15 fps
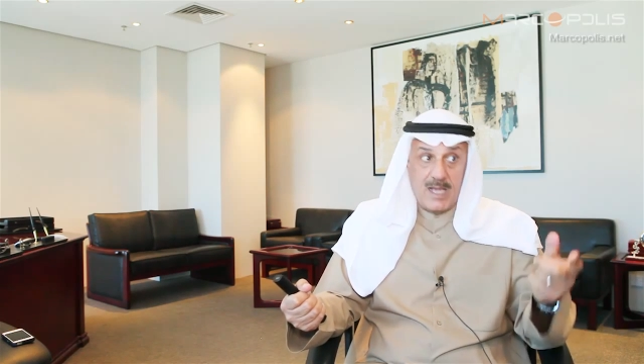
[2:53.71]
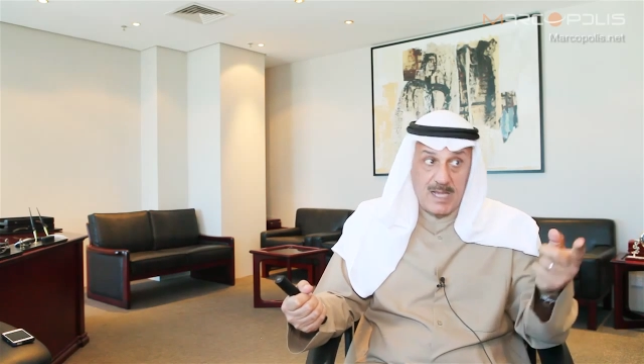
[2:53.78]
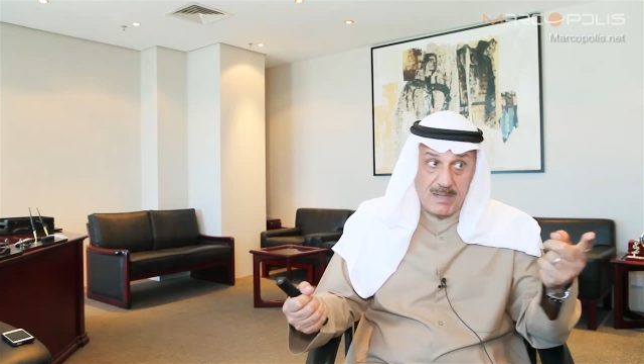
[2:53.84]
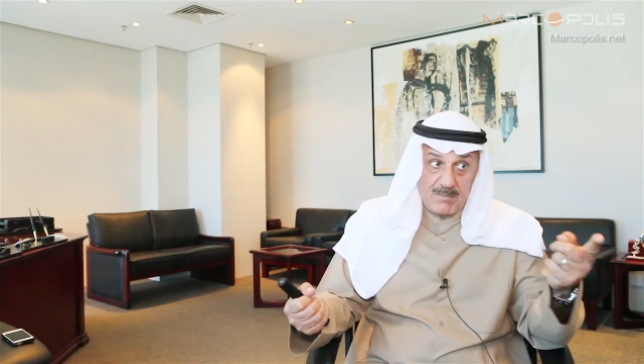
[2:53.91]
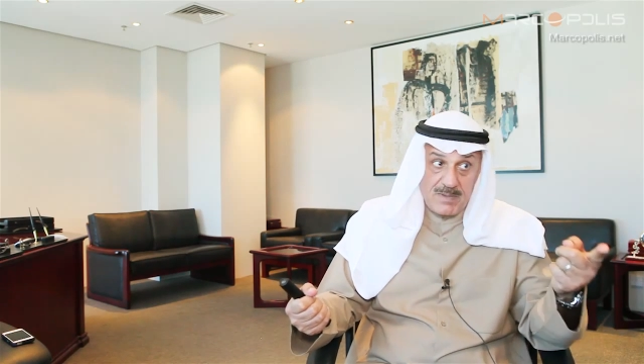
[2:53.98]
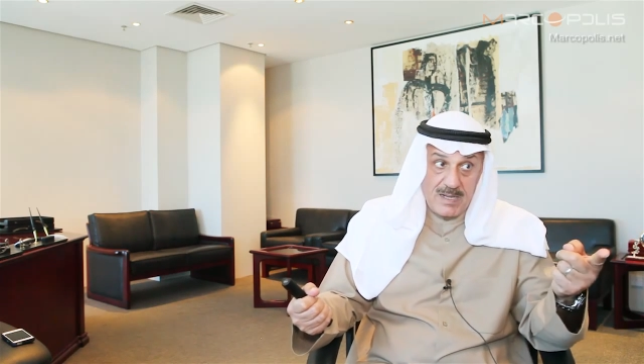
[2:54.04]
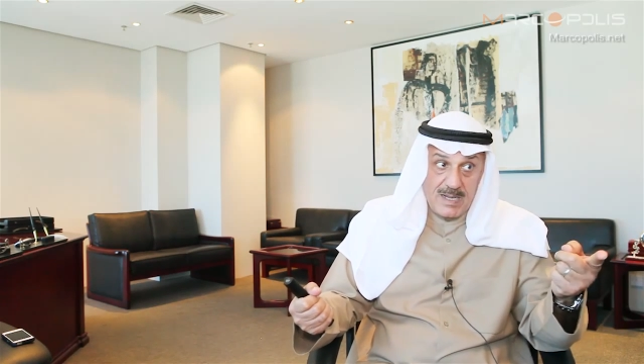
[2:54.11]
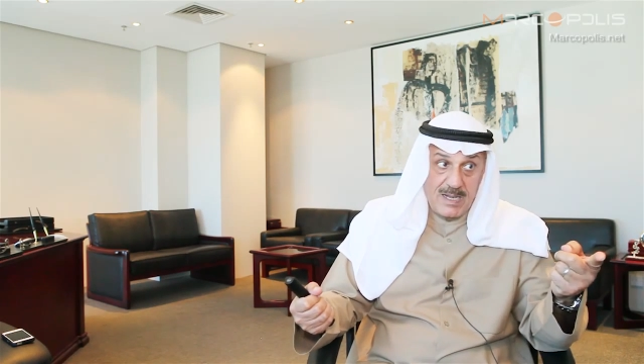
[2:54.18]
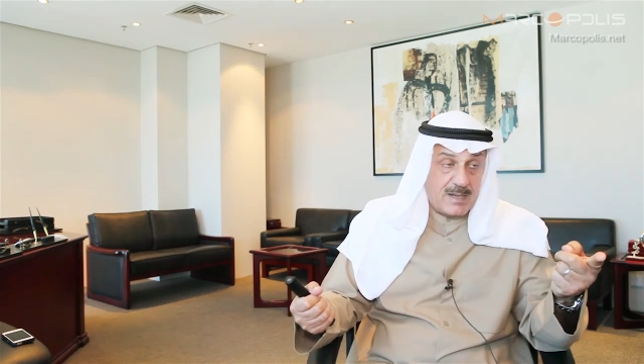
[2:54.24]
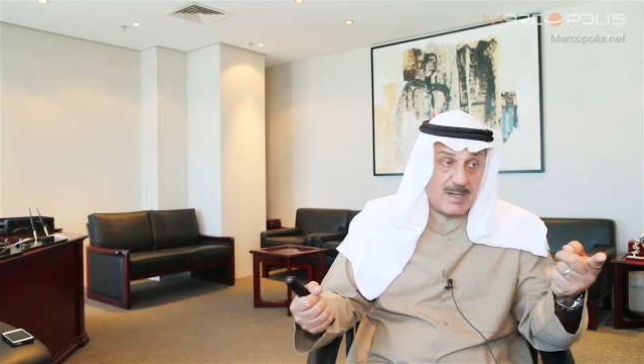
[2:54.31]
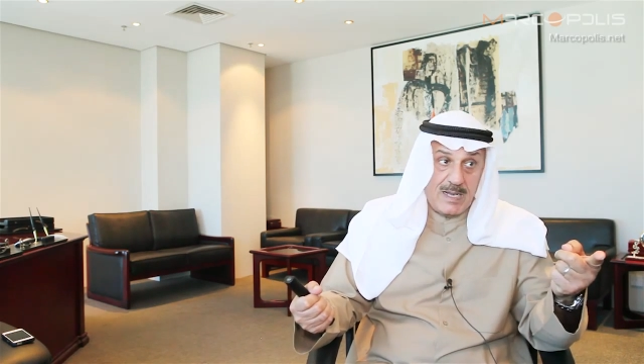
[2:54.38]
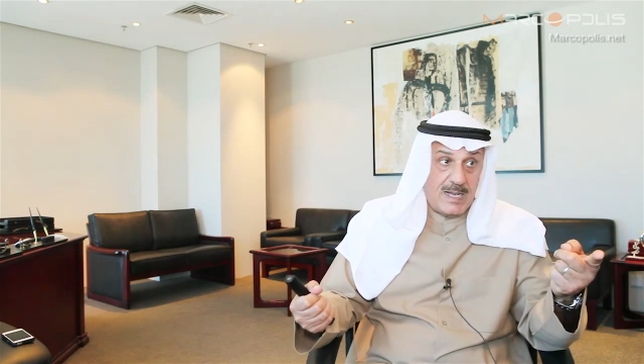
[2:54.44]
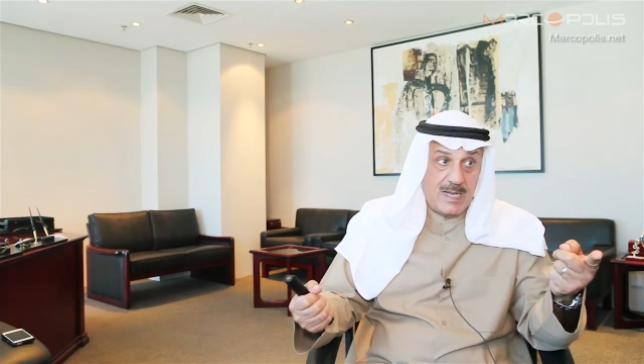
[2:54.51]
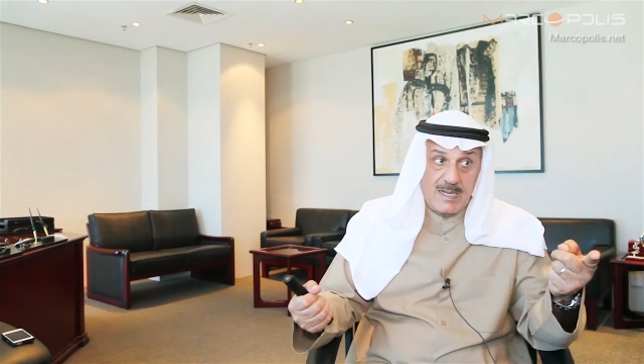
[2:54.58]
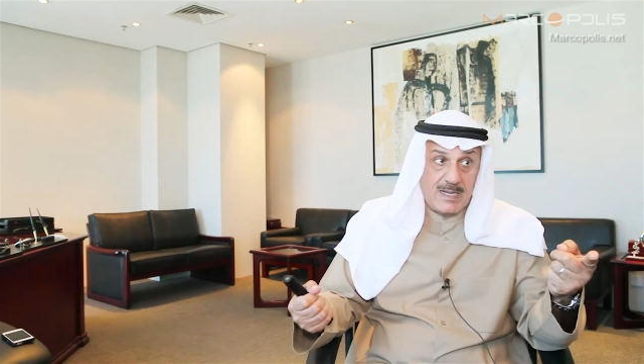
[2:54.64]
I'm, I,
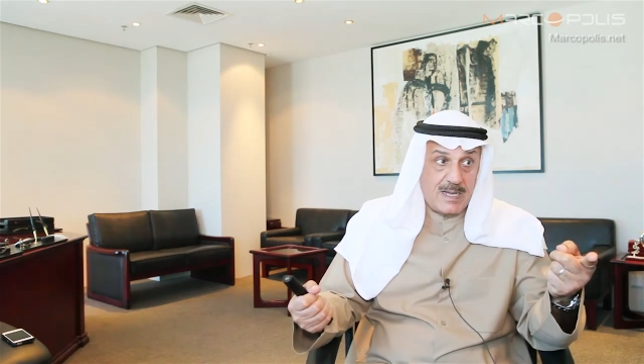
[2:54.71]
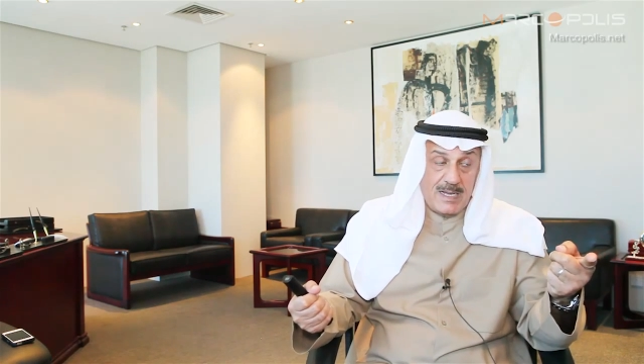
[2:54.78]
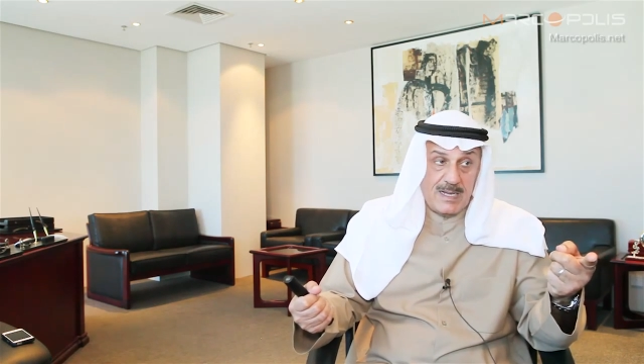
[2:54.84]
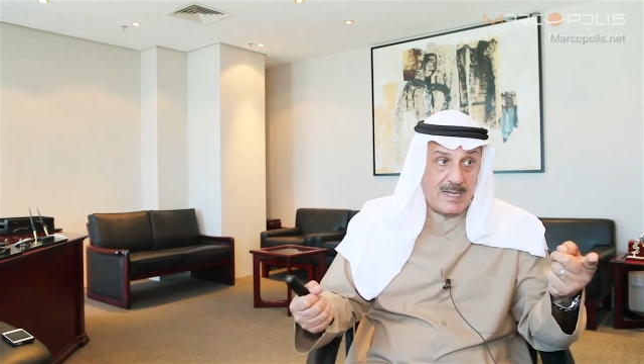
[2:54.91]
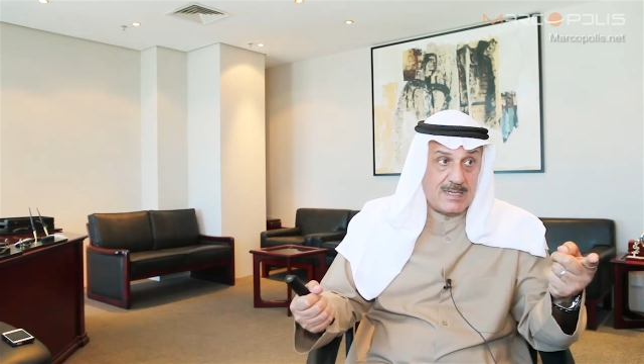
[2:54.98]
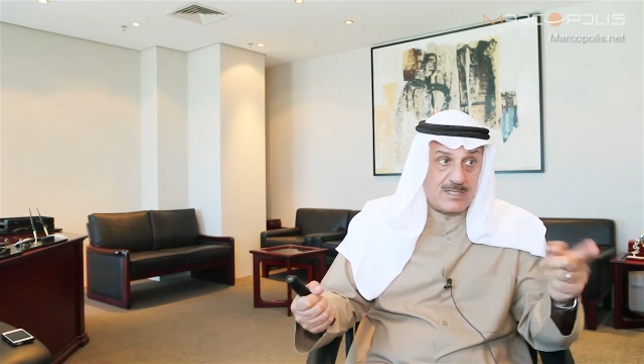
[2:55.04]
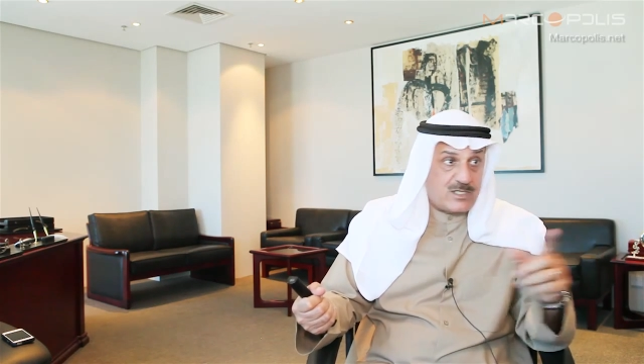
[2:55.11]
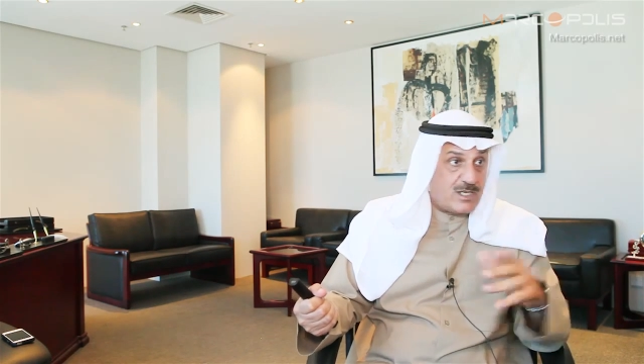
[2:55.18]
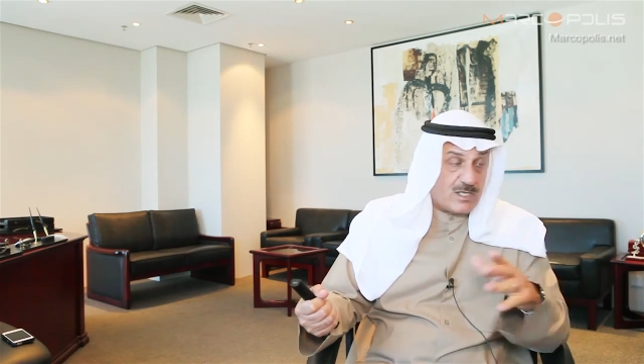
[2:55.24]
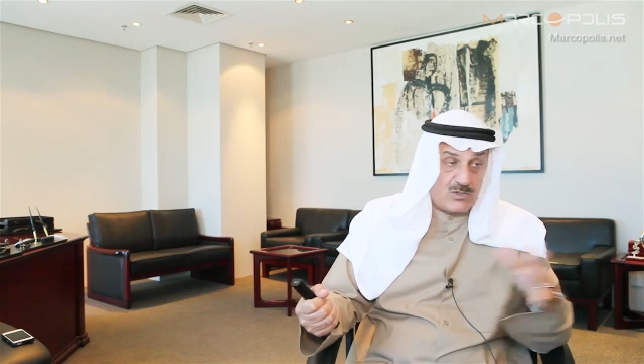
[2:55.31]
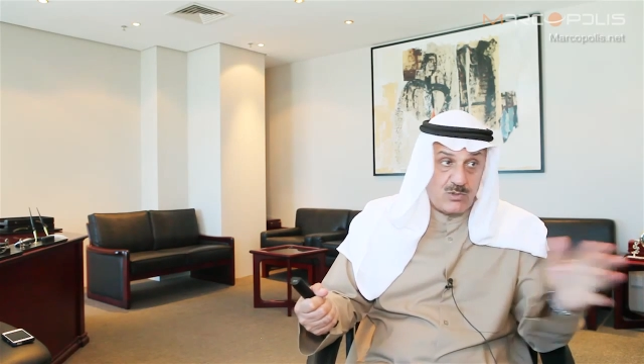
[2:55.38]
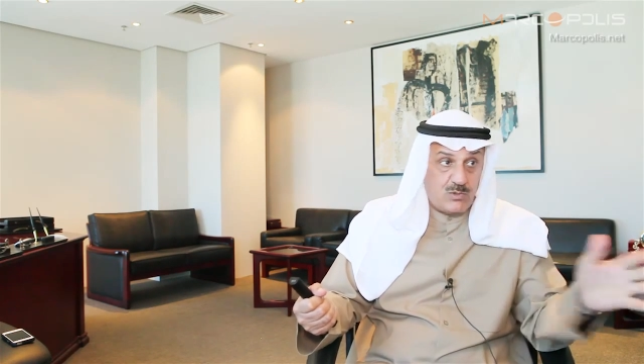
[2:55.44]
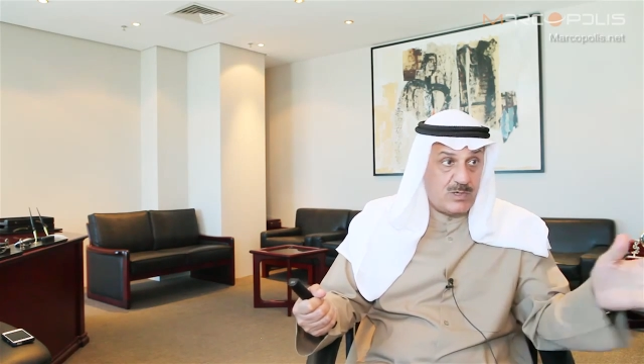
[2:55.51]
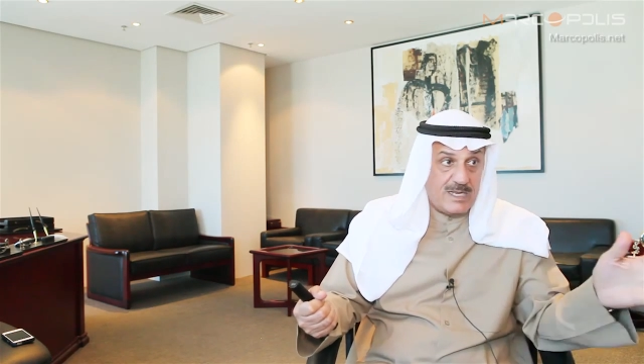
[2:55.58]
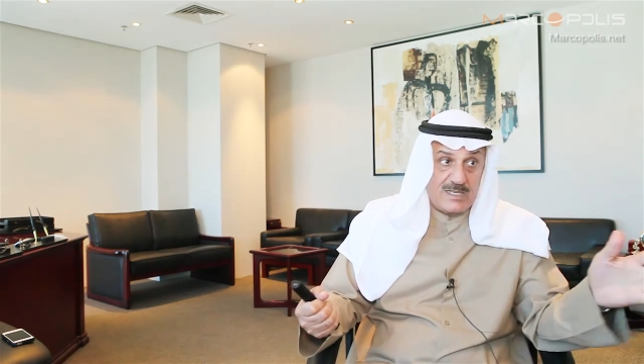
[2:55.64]
I, it's not too